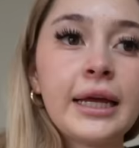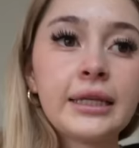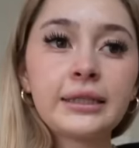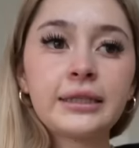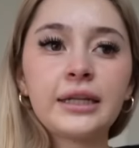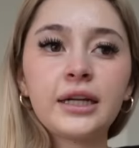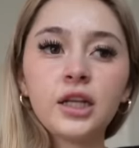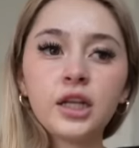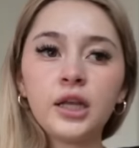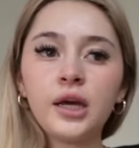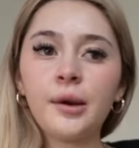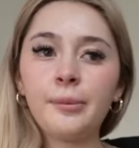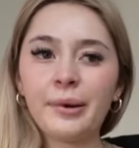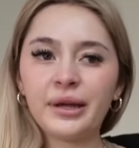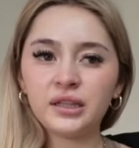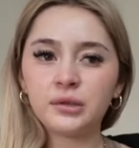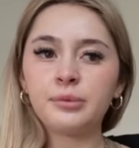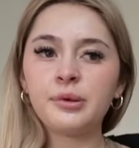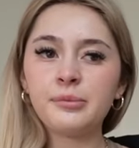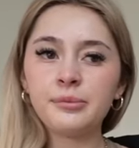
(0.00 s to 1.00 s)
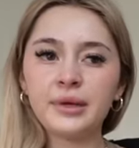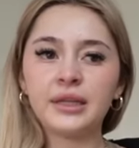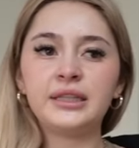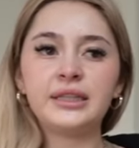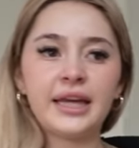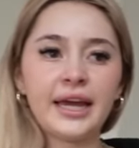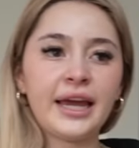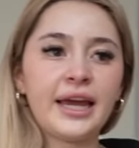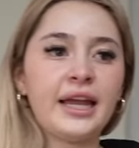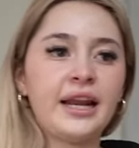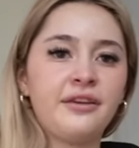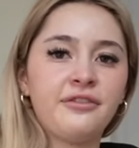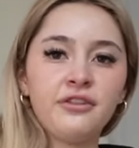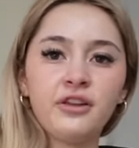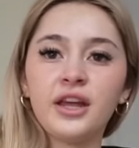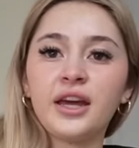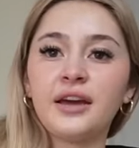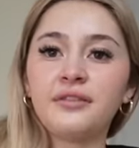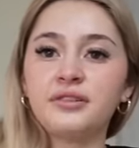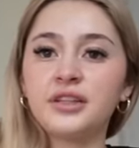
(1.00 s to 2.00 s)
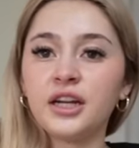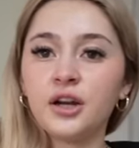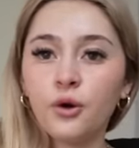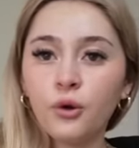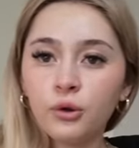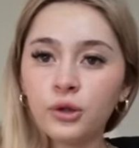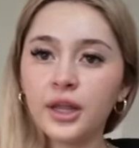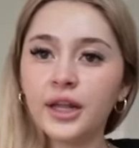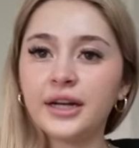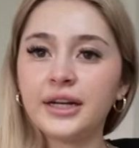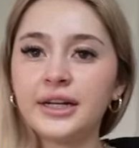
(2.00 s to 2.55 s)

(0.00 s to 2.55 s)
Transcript: It's literally about to be midday and I feel like I've done a whole lot